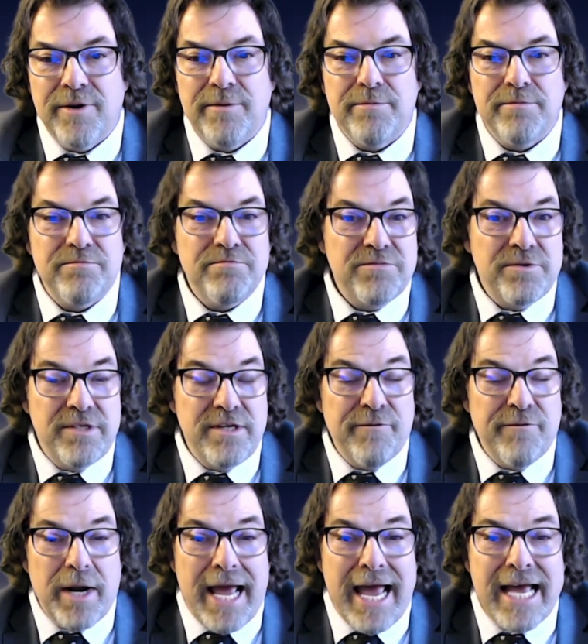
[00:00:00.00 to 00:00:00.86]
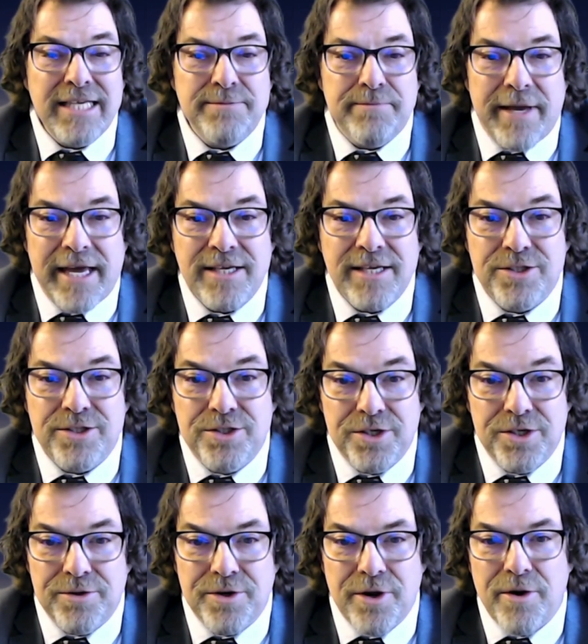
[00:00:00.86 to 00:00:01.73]
from different
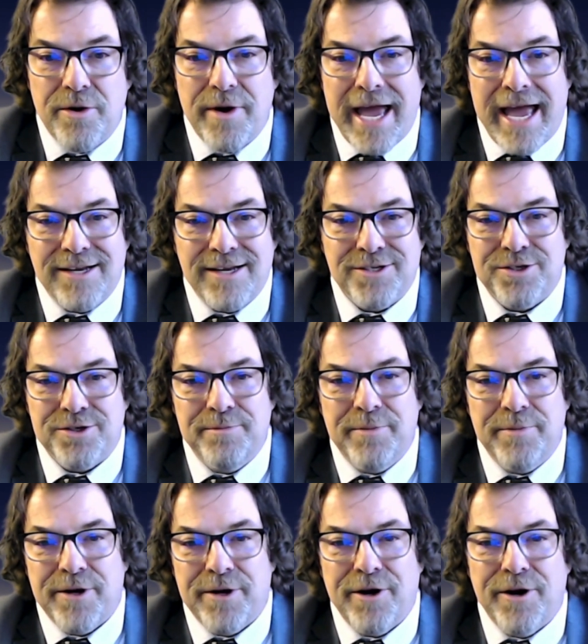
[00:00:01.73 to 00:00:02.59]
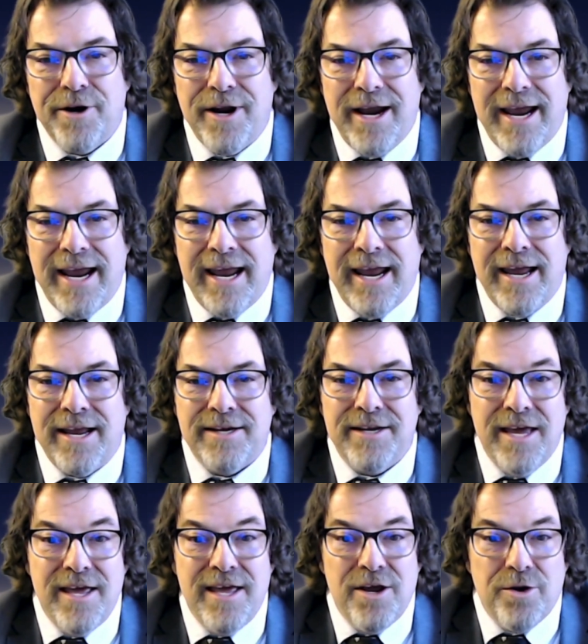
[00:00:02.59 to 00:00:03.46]
aspects, Juno at Jupiter
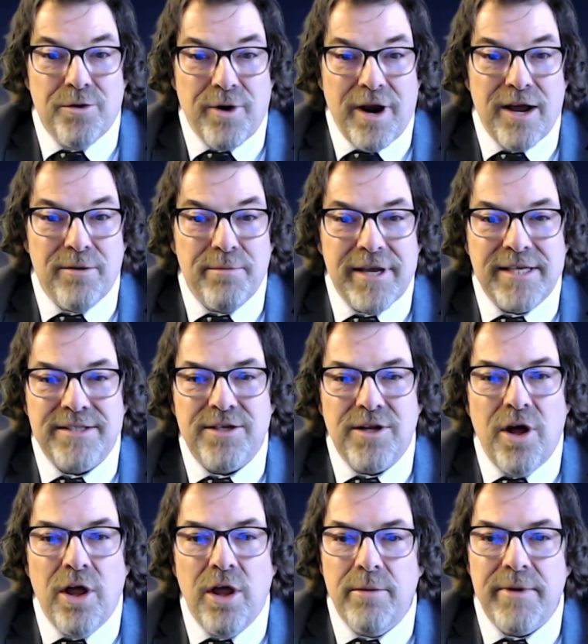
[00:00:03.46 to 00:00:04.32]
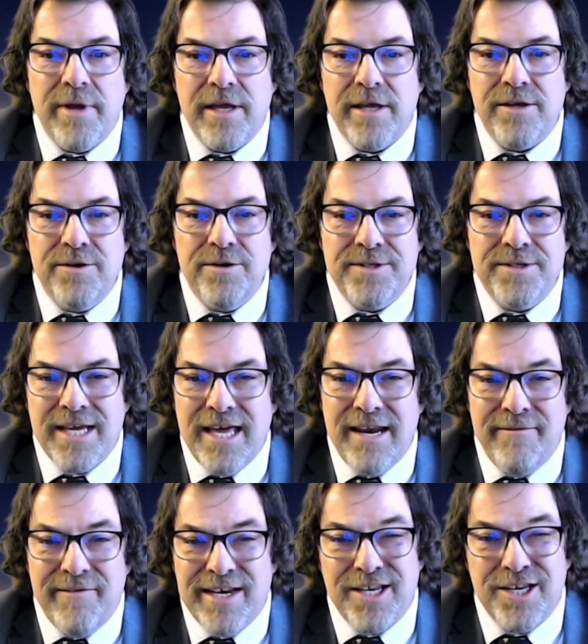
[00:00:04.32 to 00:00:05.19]
and ground based ALMA,
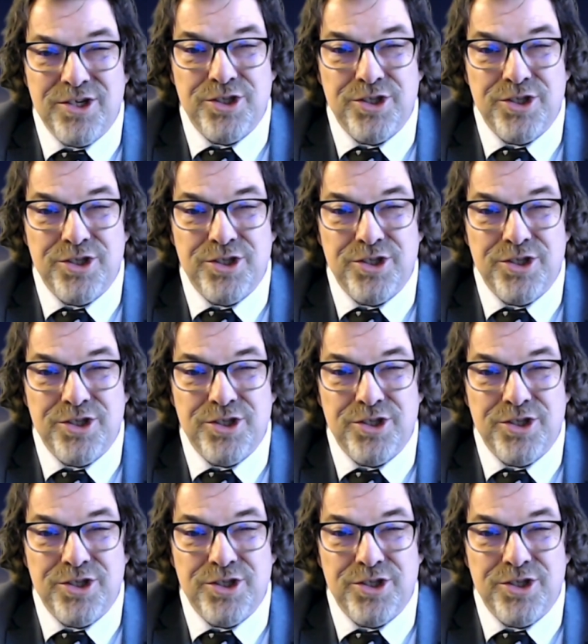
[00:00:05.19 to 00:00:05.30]
used kind of in